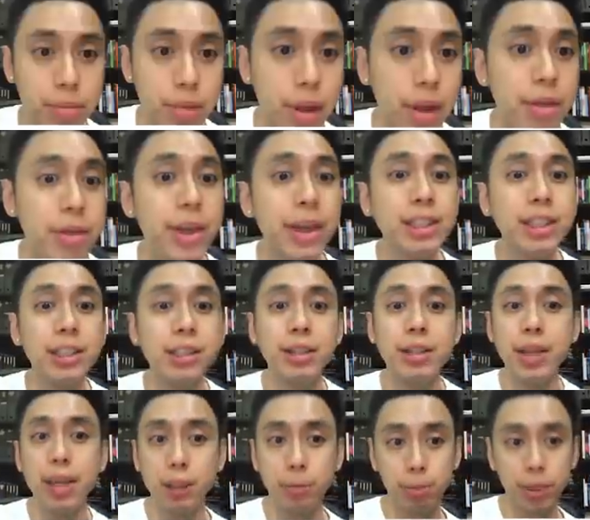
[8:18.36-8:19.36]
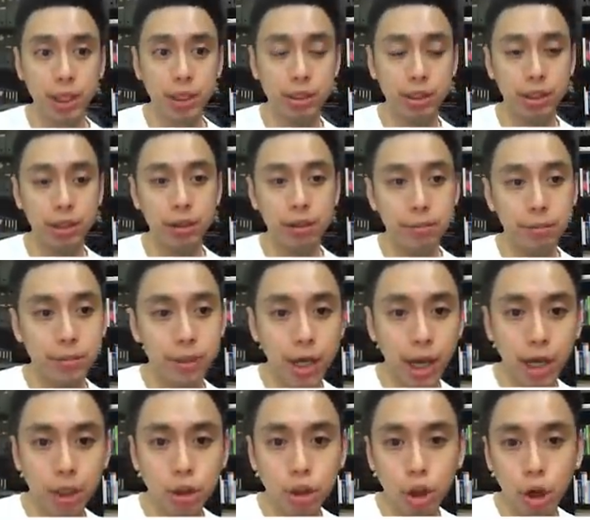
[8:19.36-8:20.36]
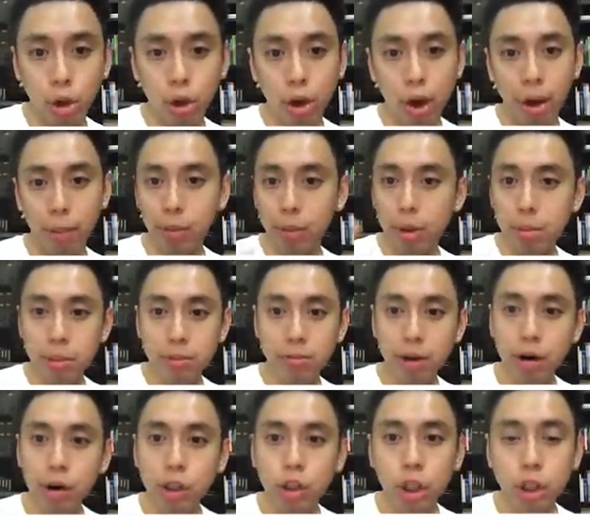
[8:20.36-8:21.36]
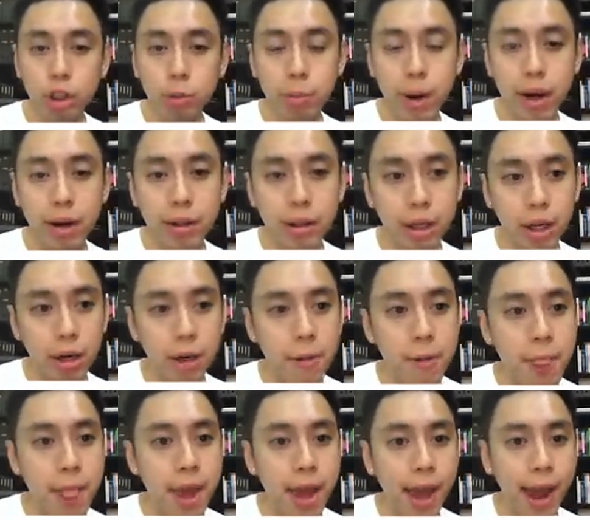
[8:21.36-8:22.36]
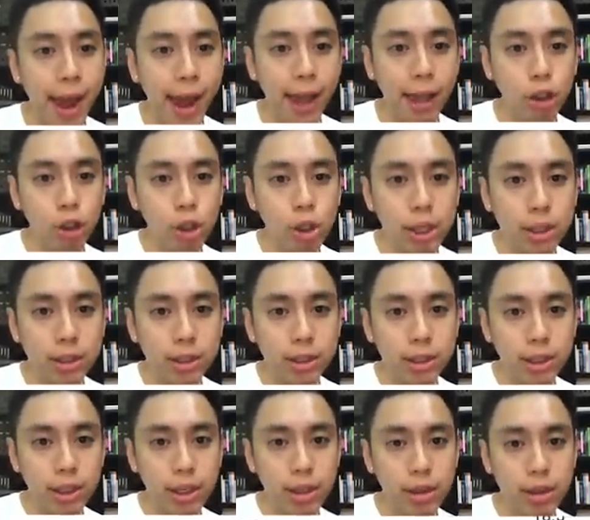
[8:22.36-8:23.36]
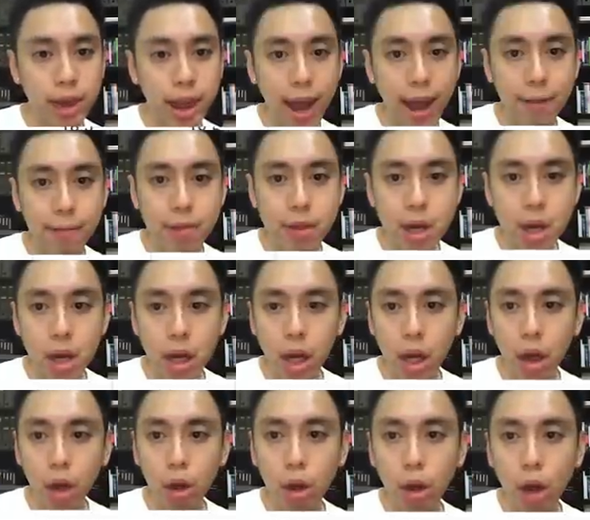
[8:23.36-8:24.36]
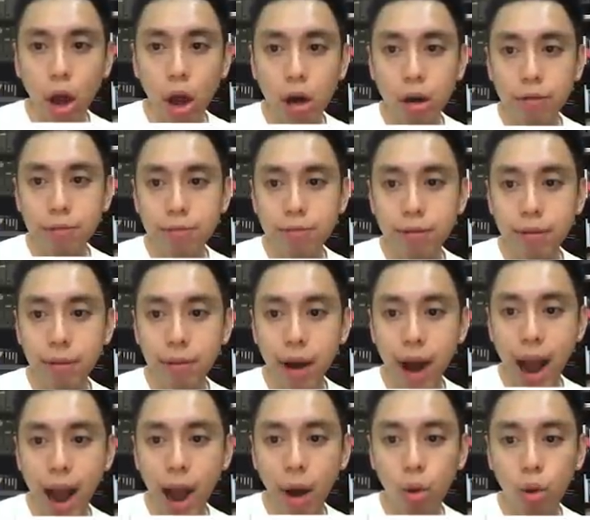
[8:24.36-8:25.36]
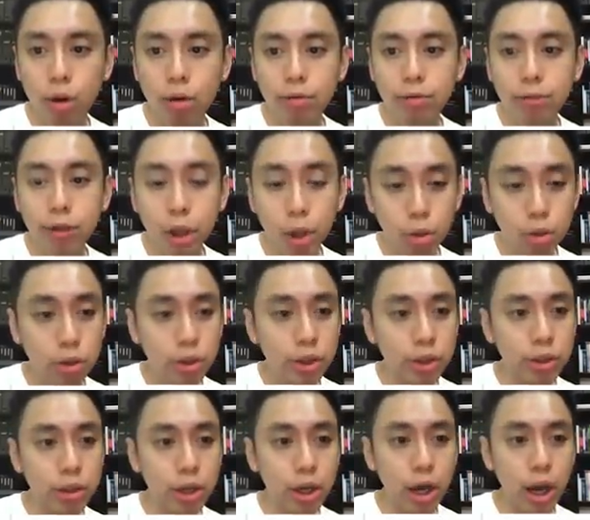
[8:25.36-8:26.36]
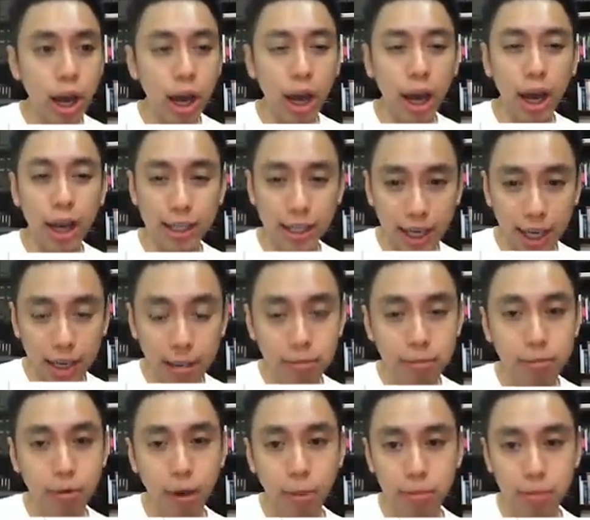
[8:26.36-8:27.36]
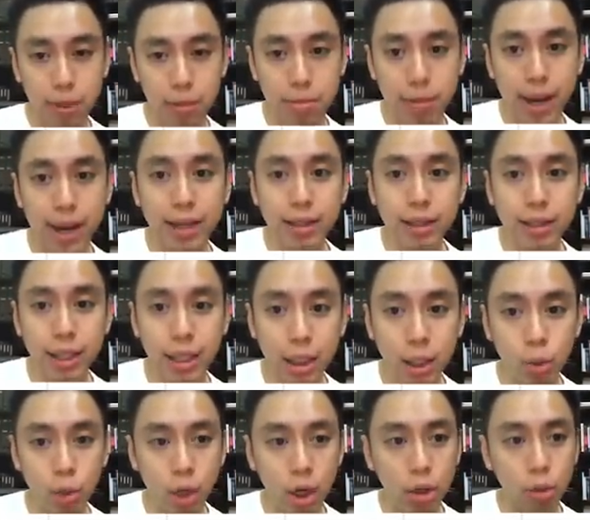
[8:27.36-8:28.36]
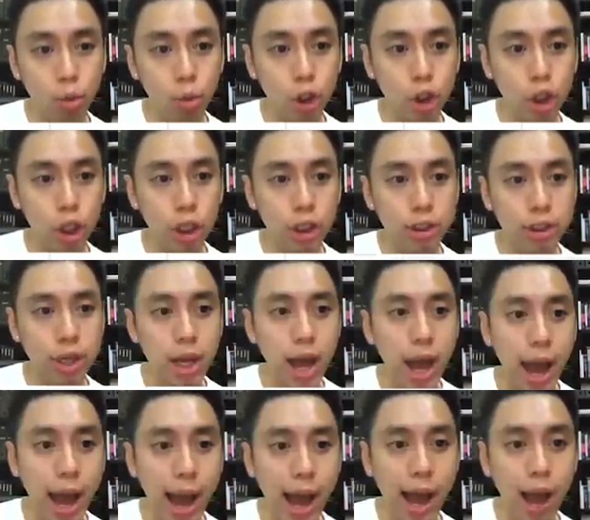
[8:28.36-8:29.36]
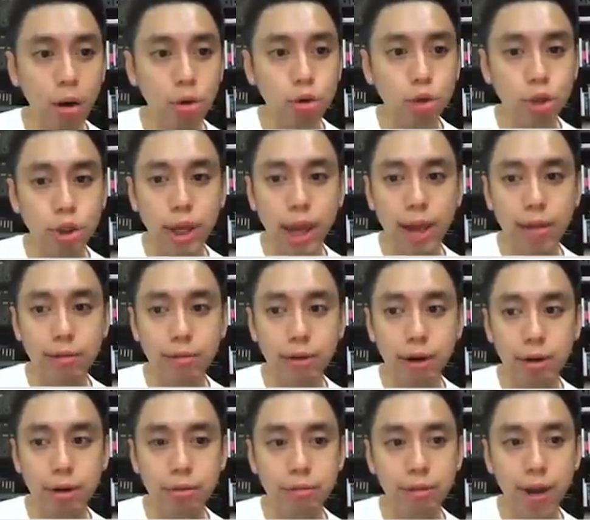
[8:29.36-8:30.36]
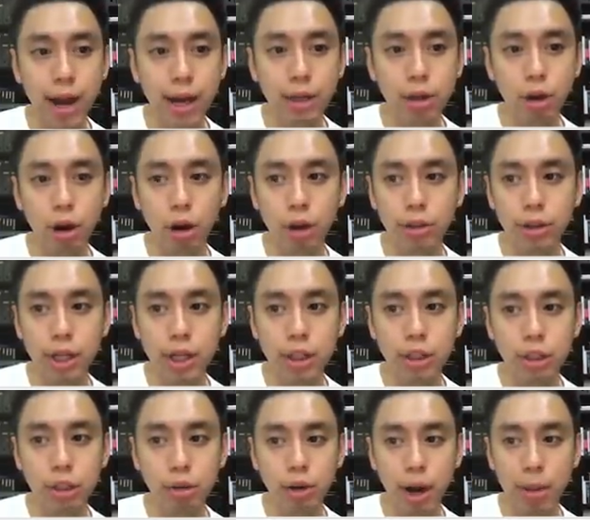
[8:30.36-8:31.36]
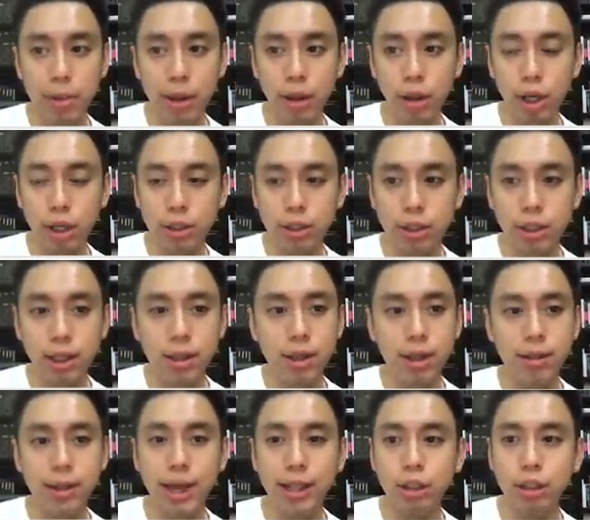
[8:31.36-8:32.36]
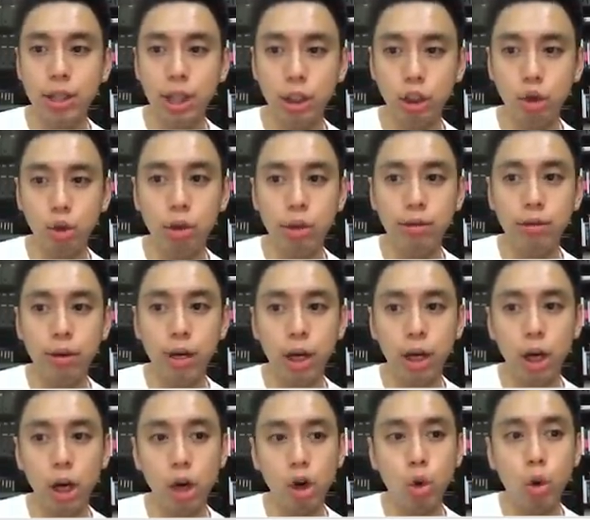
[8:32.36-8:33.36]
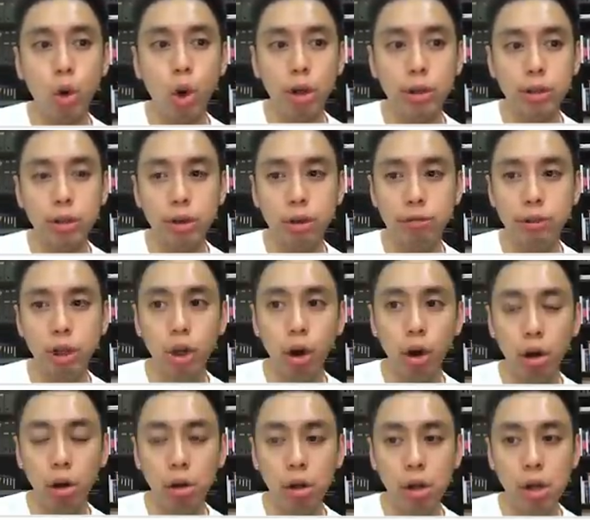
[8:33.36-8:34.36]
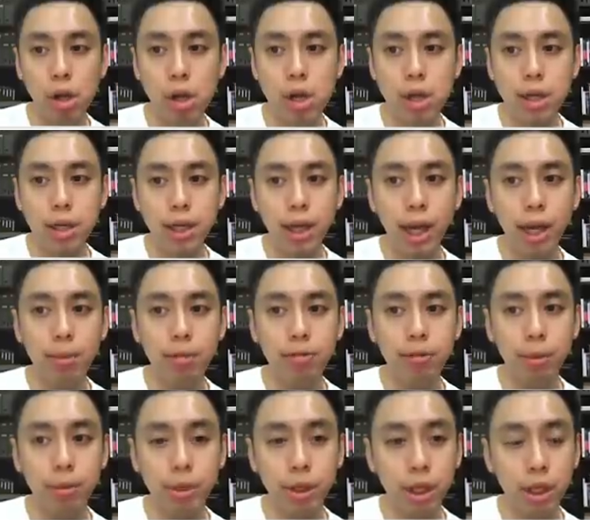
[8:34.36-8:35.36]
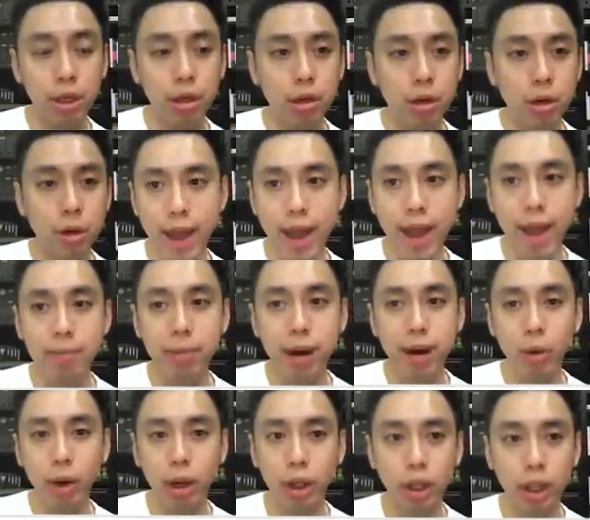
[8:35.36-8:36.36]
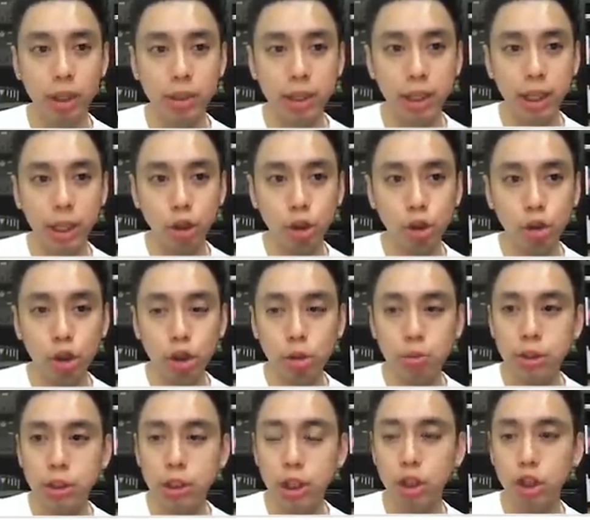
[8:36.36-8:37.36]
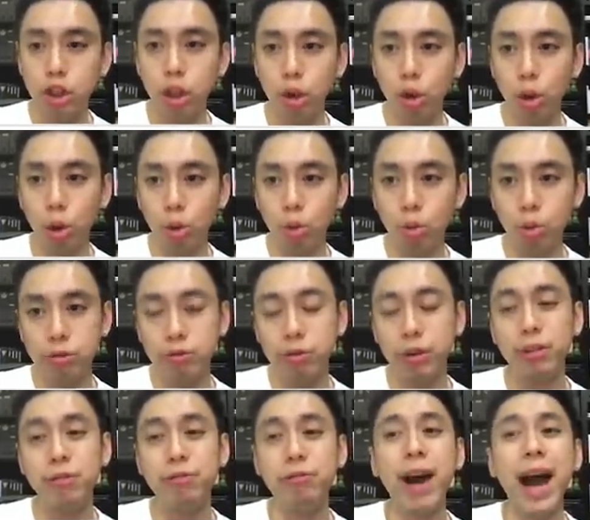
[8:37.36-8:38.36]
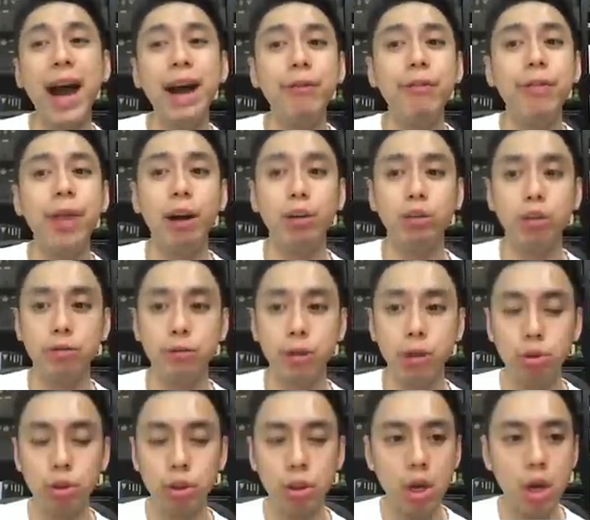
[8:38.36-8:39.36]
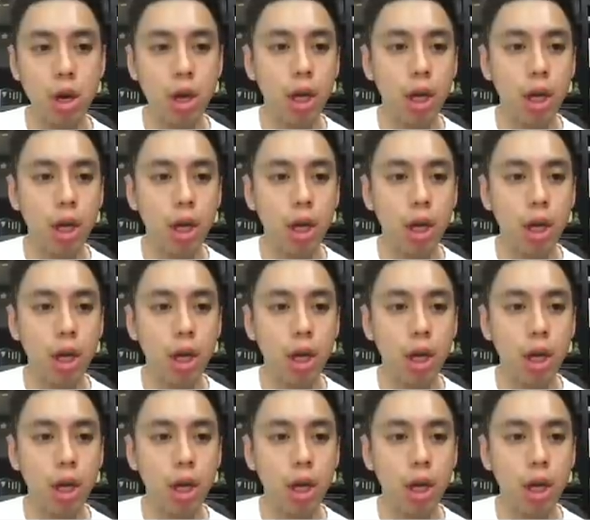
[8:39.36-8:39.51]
This is the next piece here, okay? So I'm gonna be very transparent here, and you can see that a lot of our views came from the main keyword, which is how to get verified on Instagram. And you can see that that's like 20, a quarter of it all came from here. And by the way, you can see a YouTube search alone was 45,000 views.